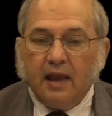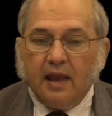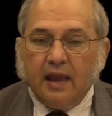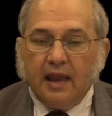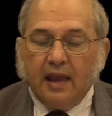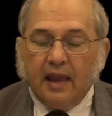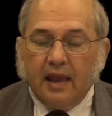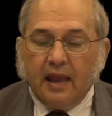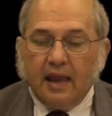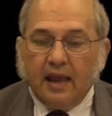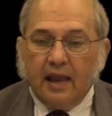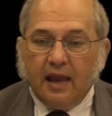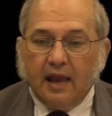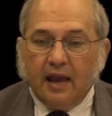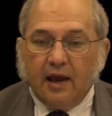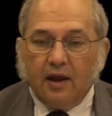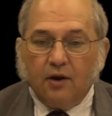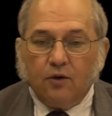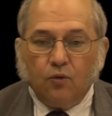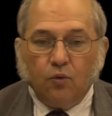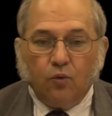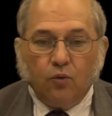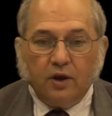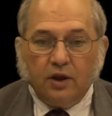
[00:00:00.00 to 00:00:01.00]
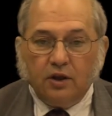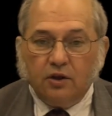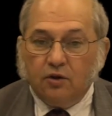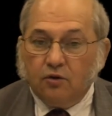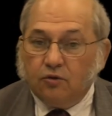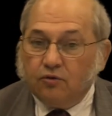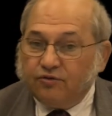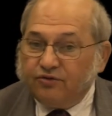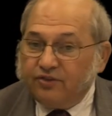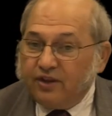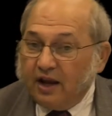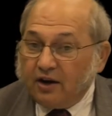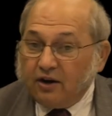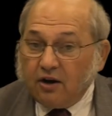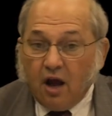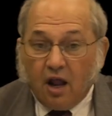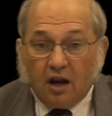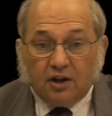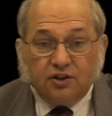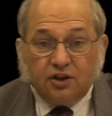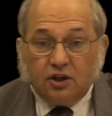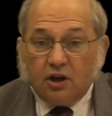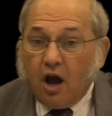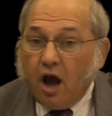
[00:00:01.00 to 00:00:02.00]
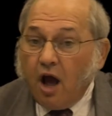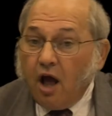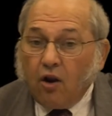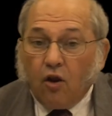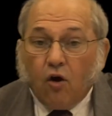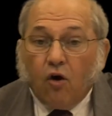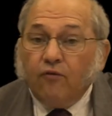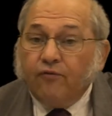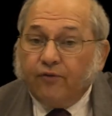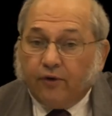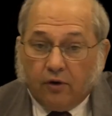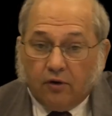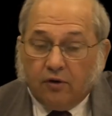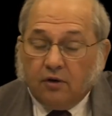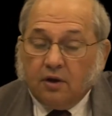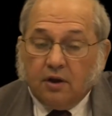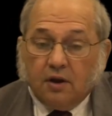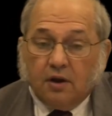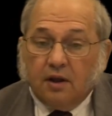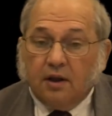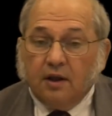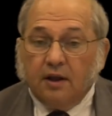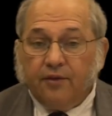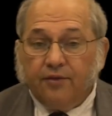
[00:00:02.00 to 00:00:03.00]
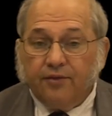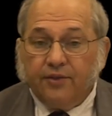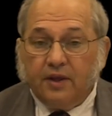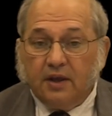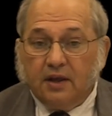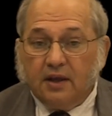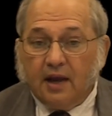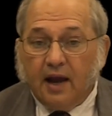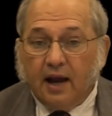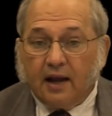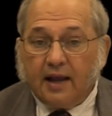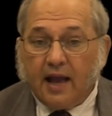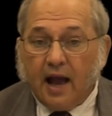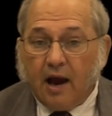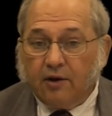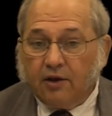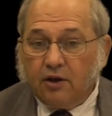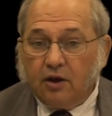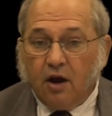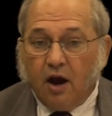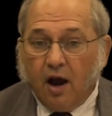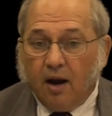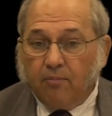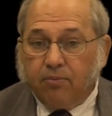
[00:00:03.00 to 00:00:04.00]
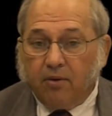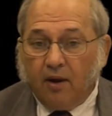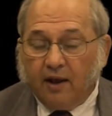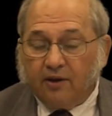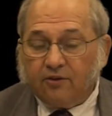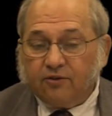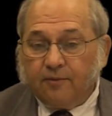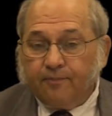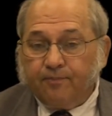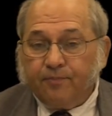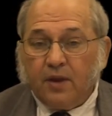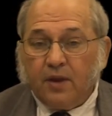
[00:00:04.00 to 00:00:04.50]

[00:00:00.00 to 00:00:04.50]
And we use technology all over the county complex.